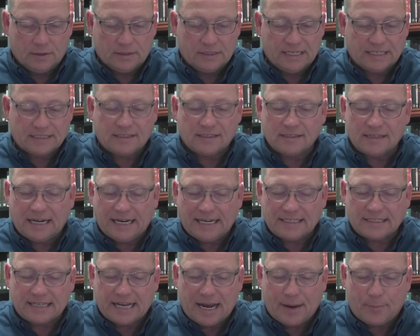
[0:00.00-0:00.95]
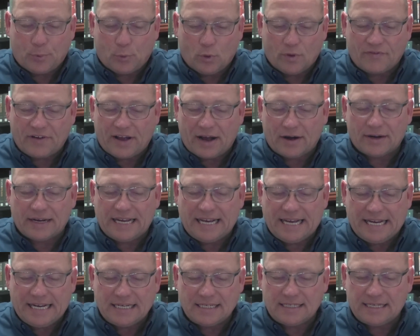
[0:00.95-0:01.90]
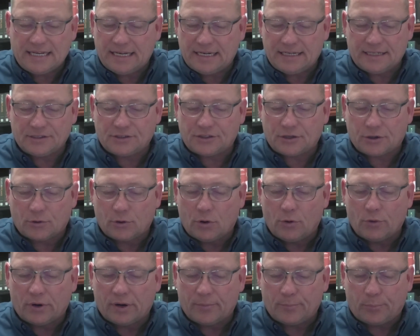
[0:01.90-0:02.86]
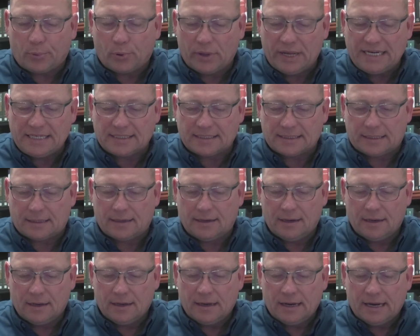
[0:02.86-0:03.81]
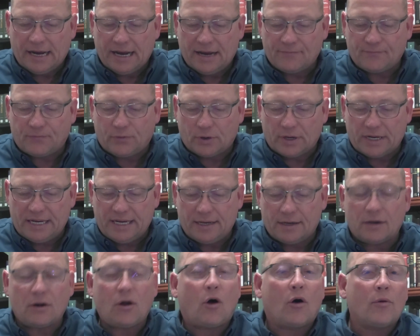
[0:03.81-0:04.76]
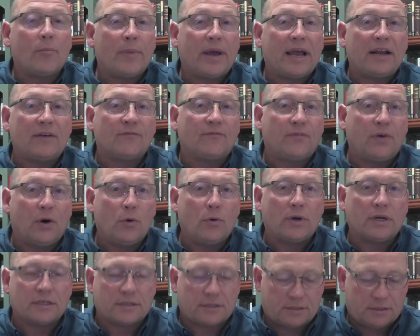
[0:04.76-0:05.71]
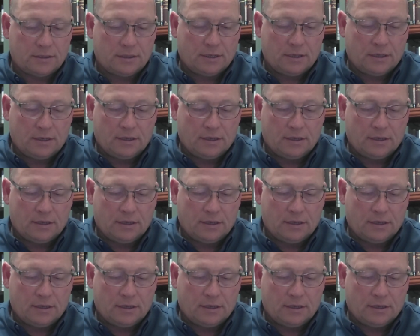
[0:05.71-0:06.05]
This is an example of how easy it is to grow complacent and forget our main focus,